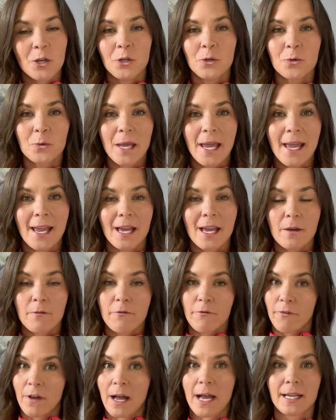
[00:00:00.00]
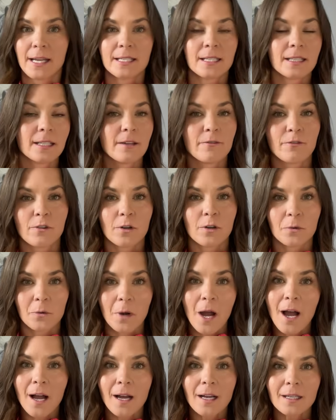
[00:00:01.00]
You can find a leaf or a
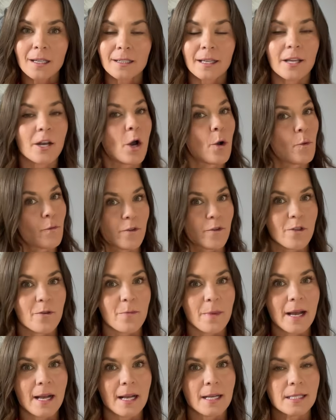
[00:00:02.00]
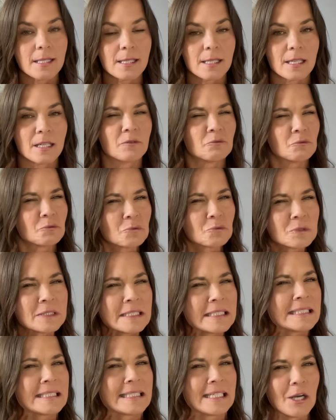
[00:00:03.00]
rock and hope for the best and
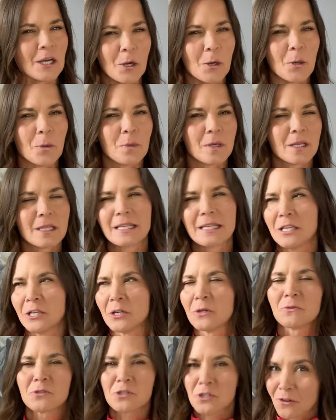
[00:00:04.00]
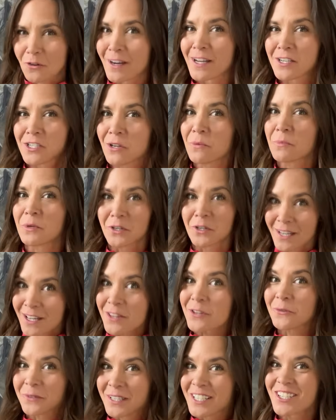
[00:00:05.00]
really hope that you don't scratch up your
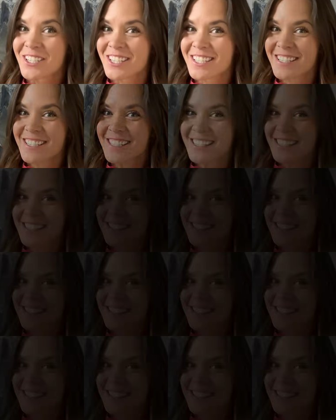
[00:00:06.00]
nether regions.